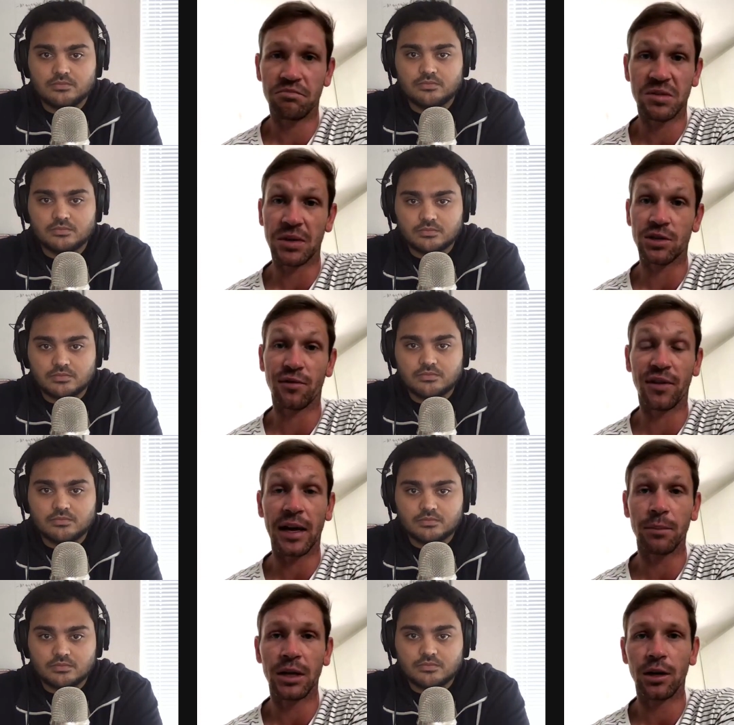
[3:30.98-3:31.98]
Speaker 1: speak to
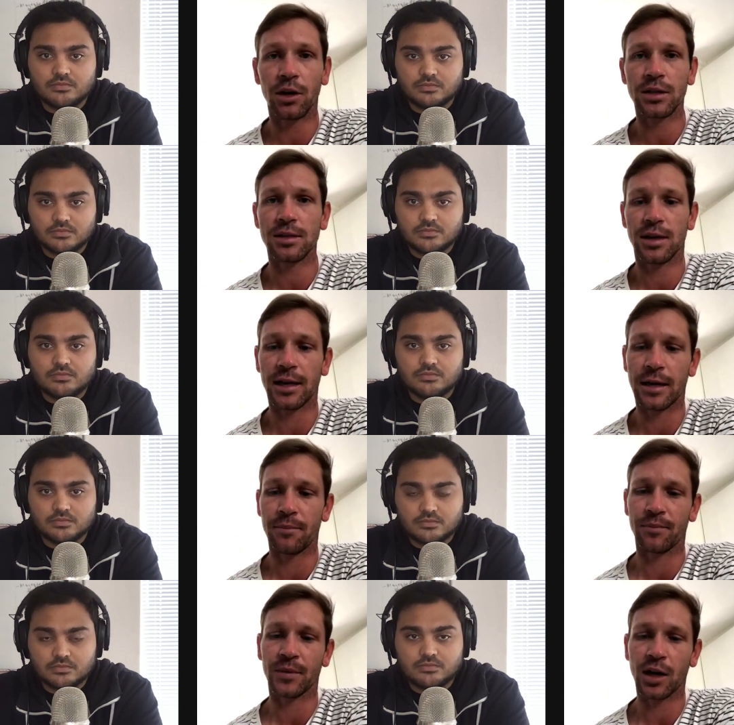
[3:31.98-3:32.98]
family a lot,
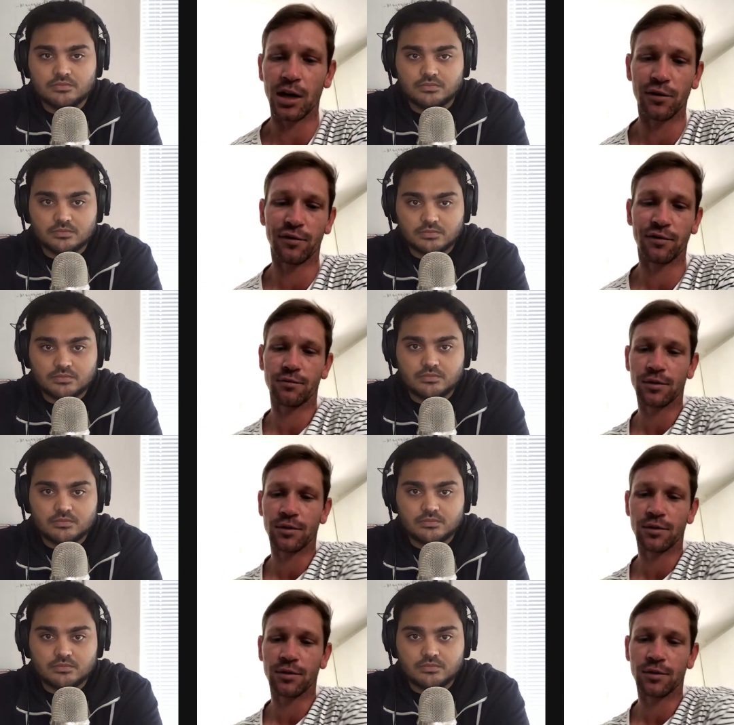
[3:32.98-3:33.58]
kind of,